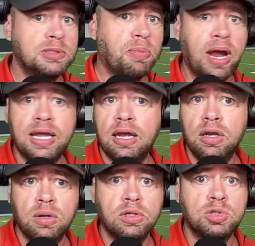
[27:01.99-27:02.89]
breaking
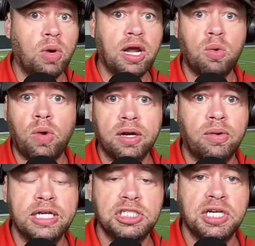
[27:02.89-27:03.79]
news, one-on-one
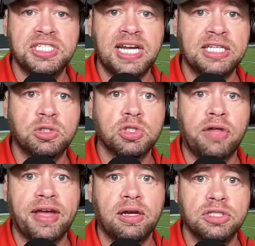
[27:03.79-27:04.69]
questions and answers,
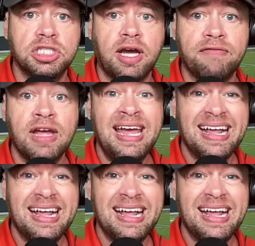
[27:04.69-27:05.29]
all that good stuff.